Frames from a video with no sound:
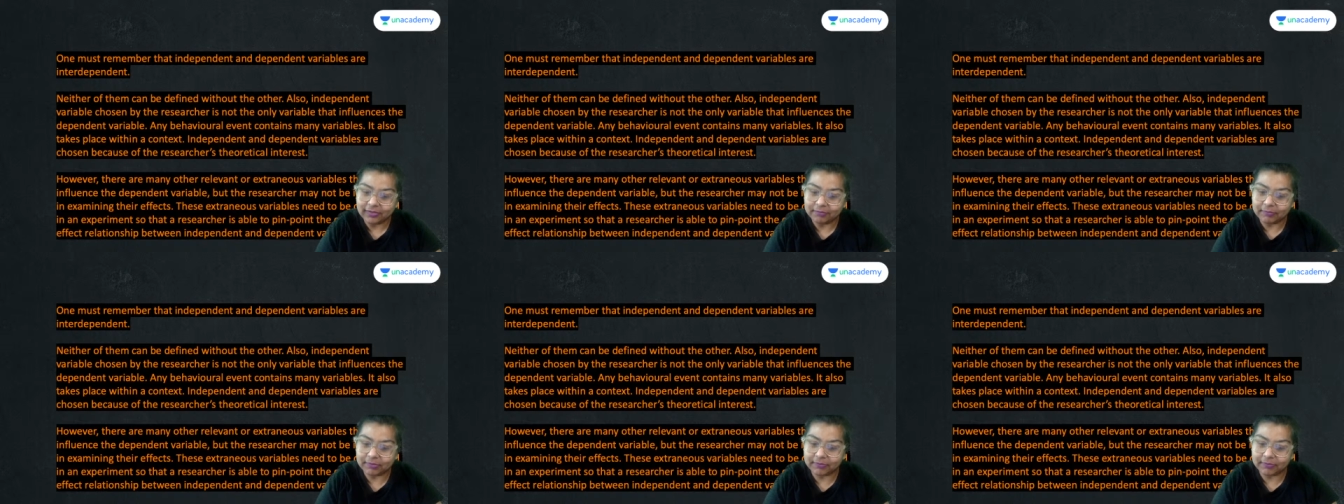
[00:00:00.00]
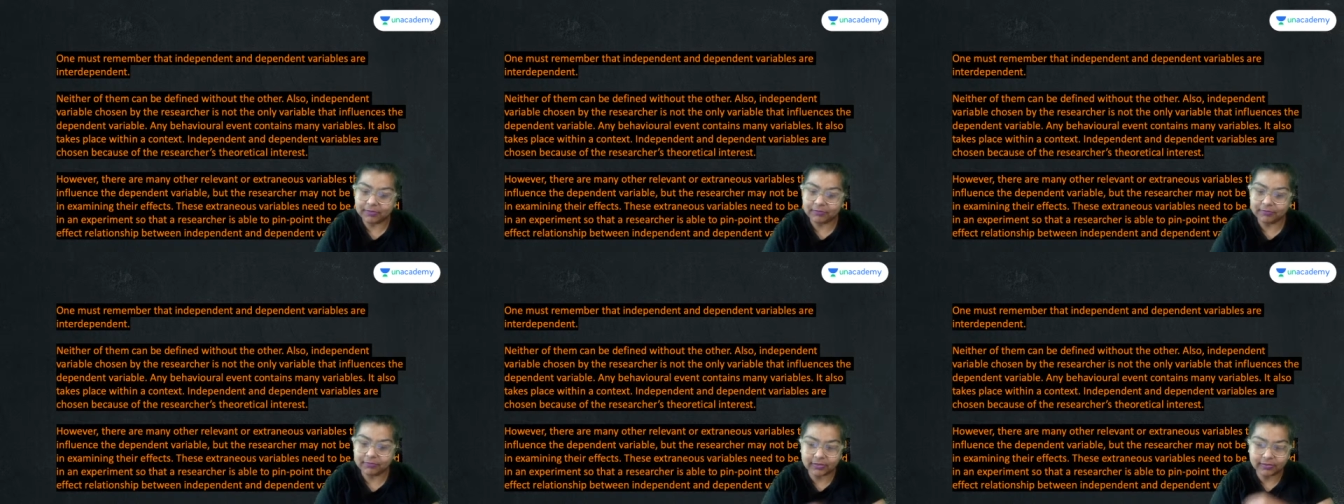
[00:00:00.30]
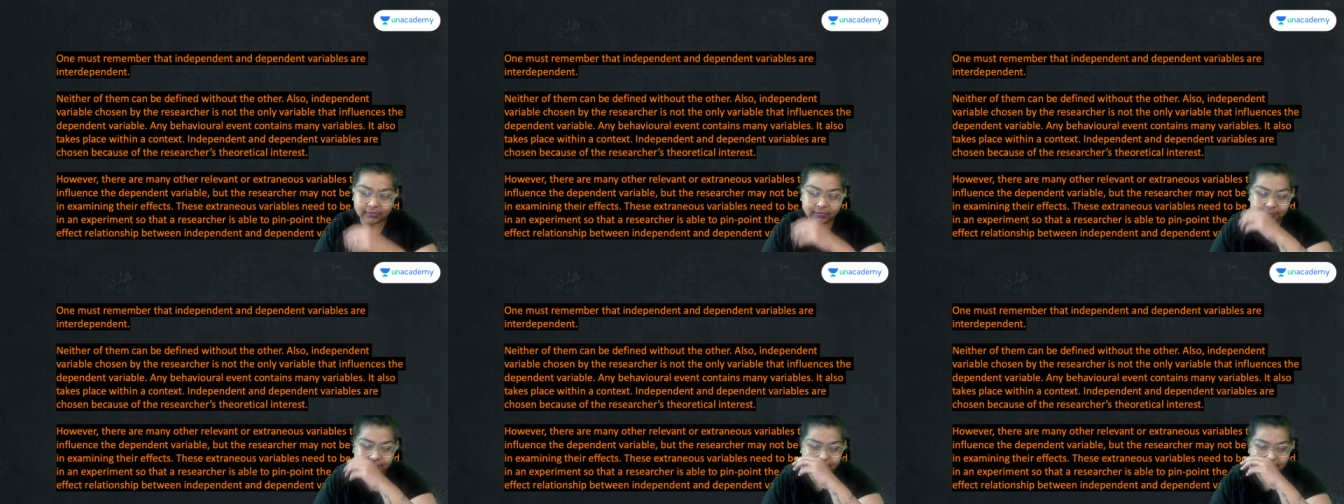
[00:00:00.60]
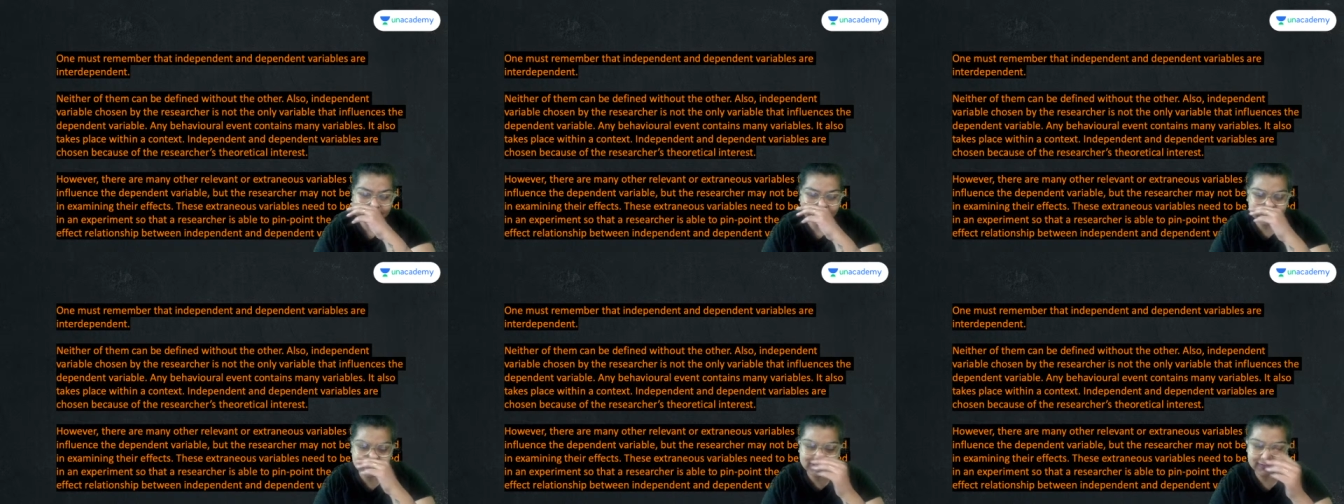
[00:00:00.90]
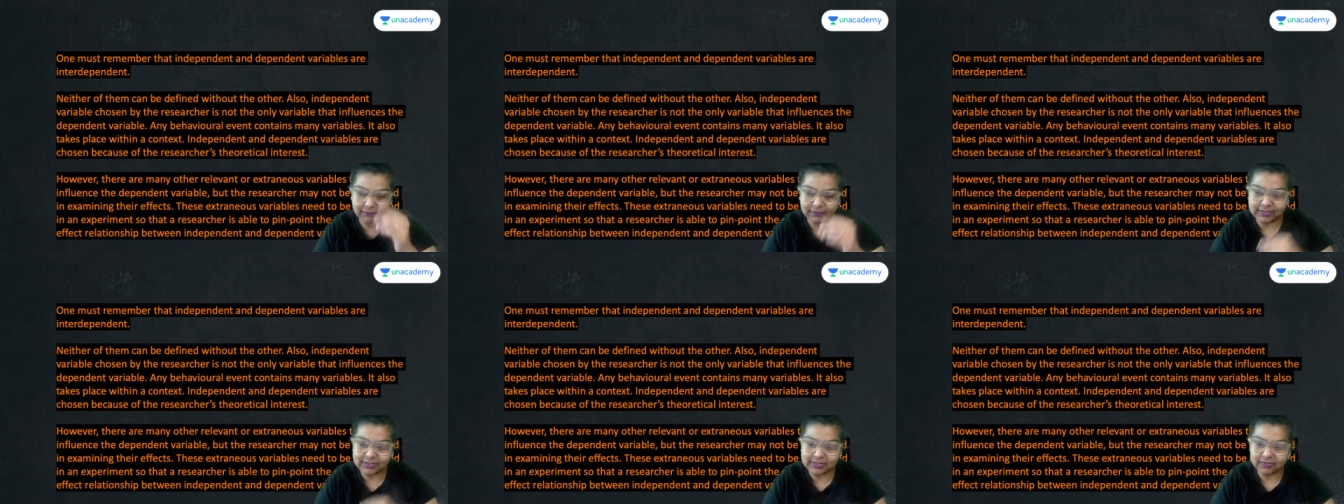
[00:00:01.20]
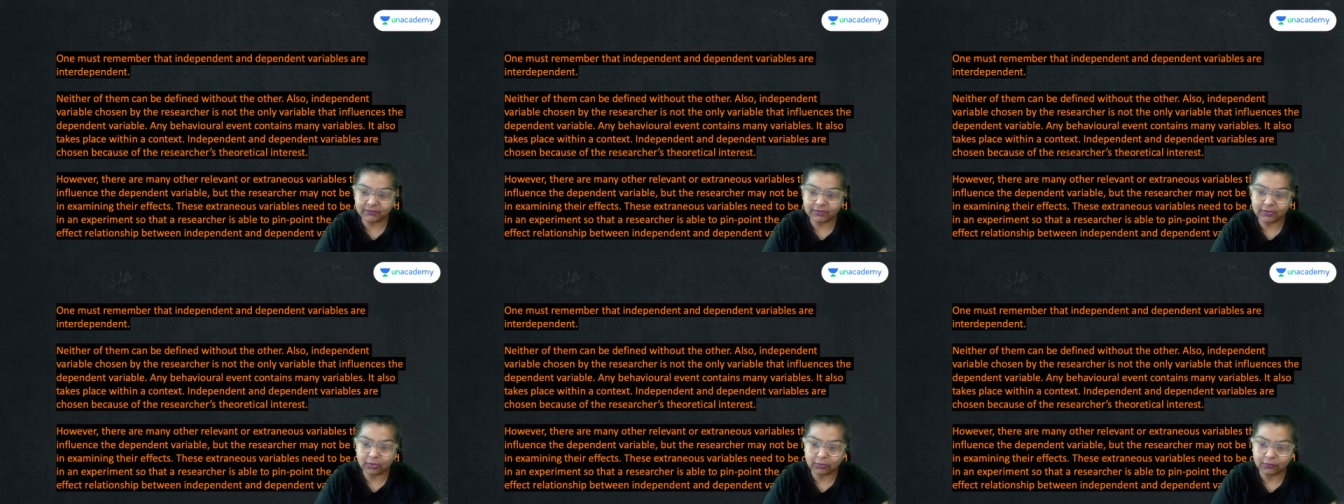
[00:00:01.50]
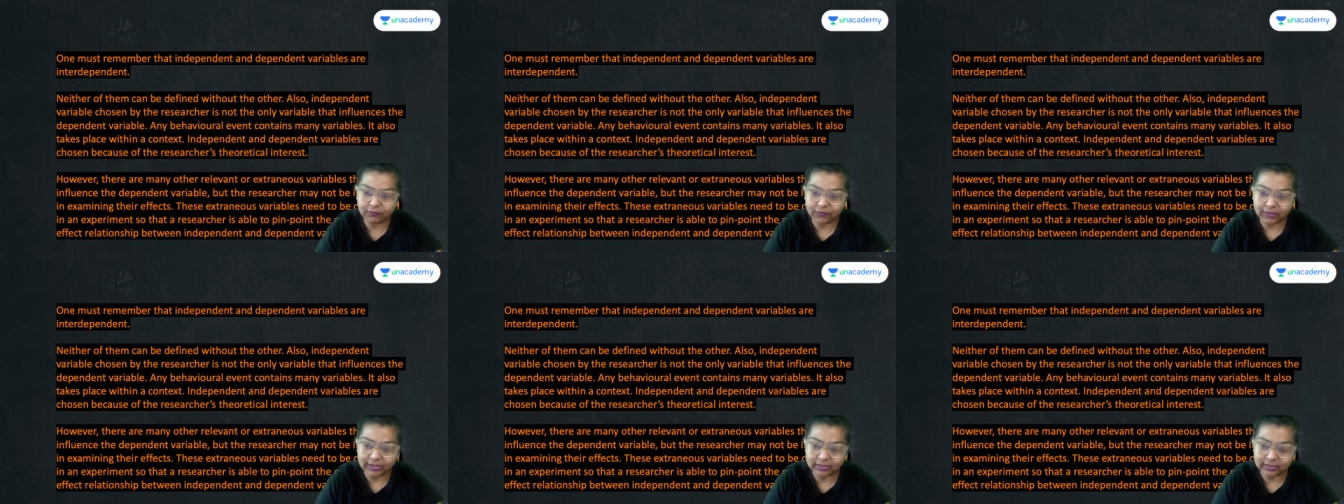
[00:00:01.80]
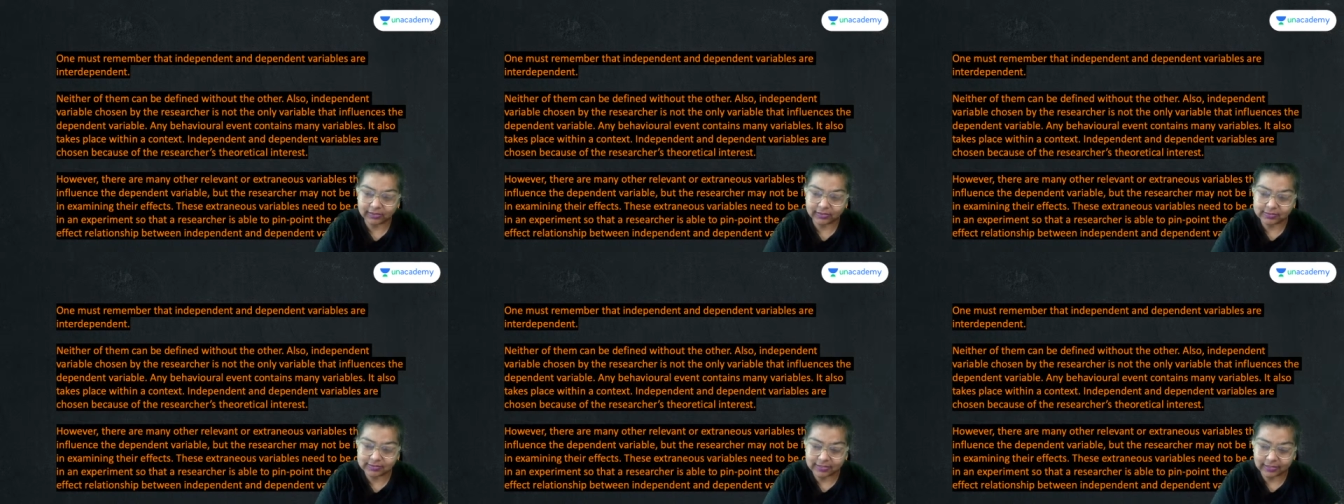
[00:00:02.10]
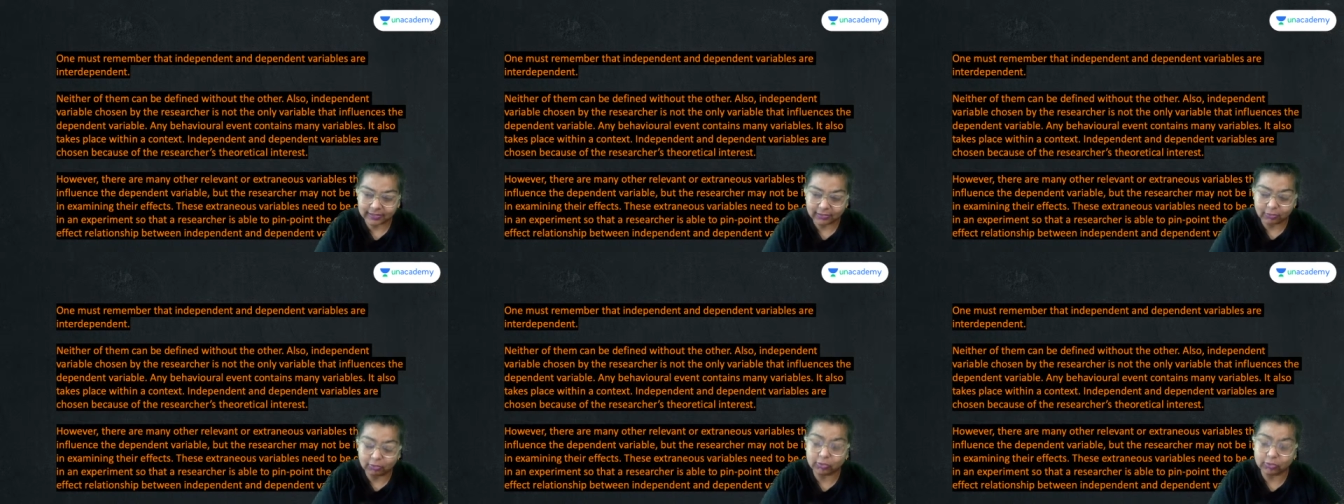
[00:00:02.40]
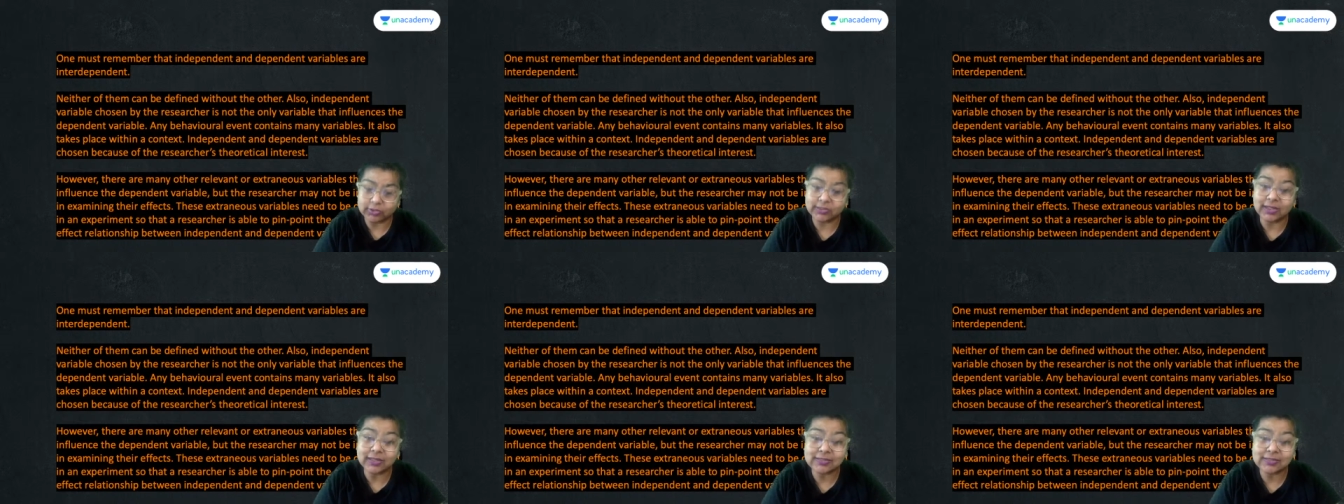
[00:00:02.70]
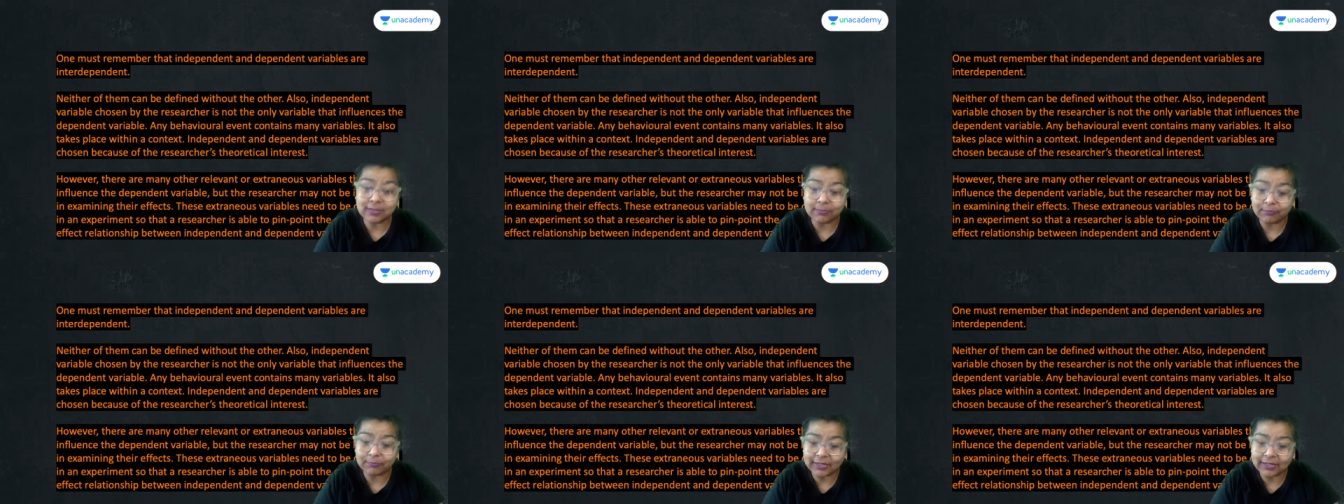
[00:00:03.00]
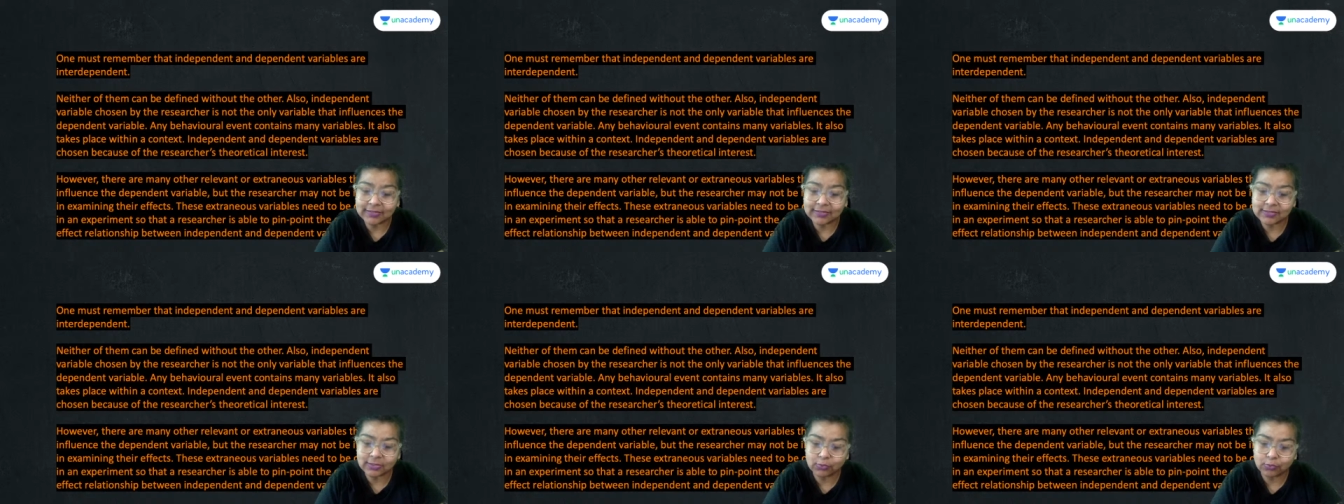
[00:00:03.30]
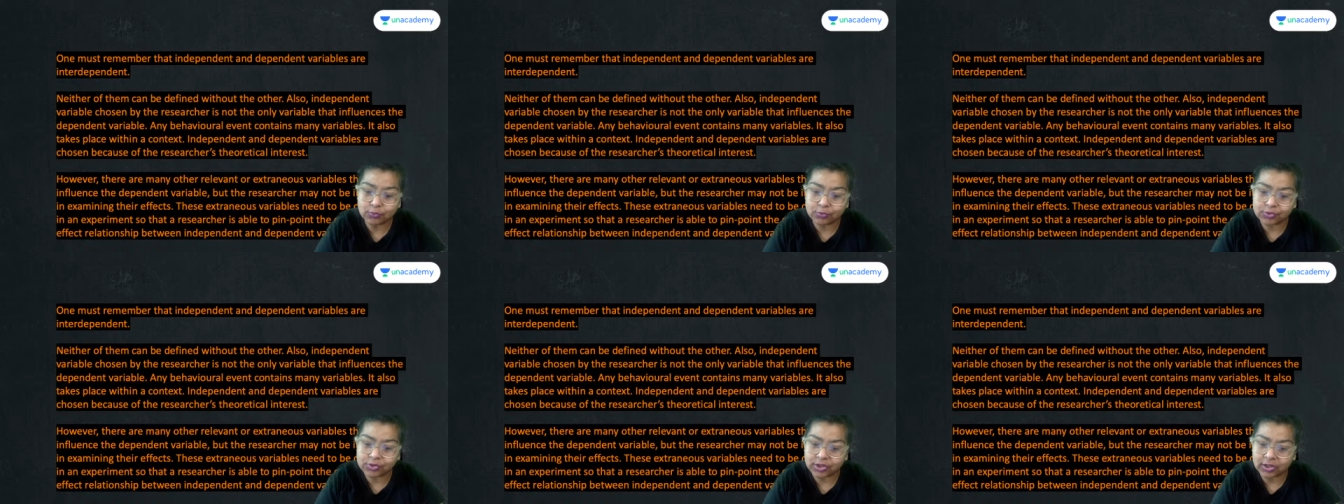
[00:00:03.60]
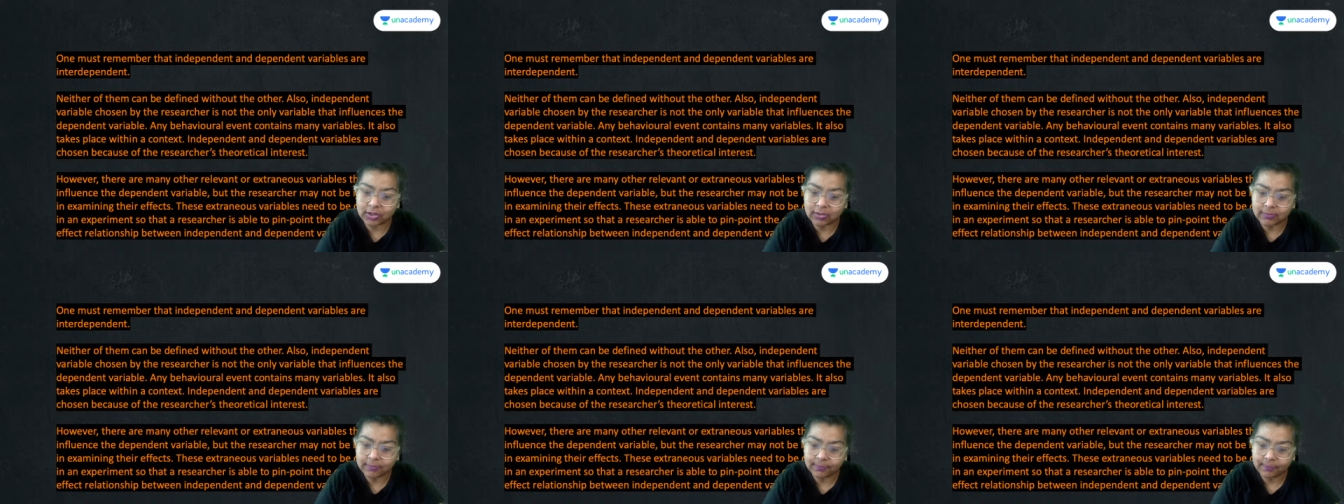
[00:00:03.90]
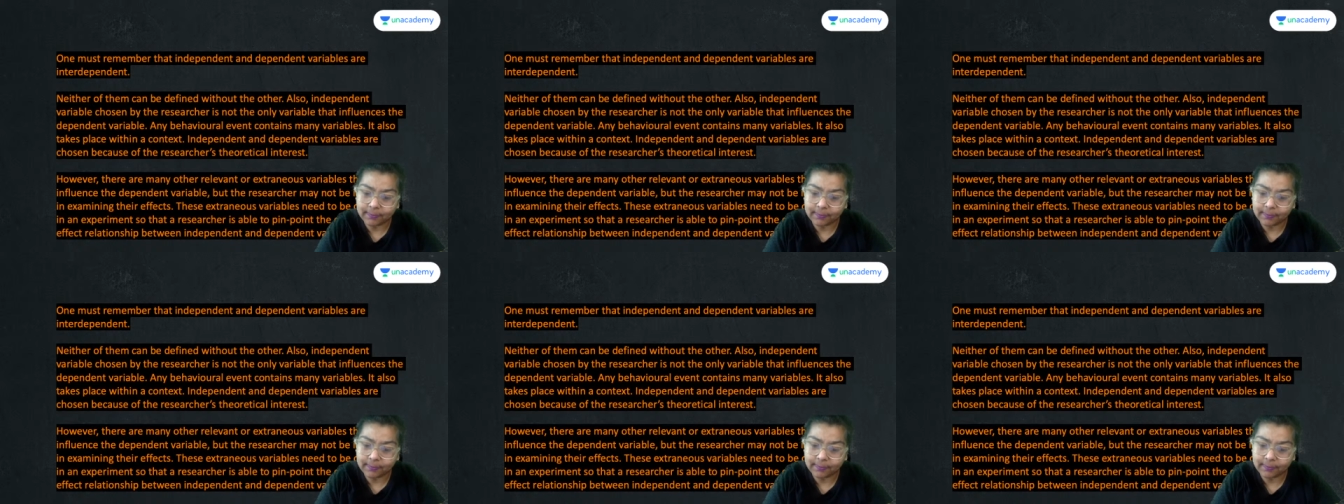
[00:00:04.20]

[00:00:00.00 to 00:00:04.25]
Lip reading: Ma'am, in midterms, I got 77 out of 80 in psychology. That's amazing, Urja.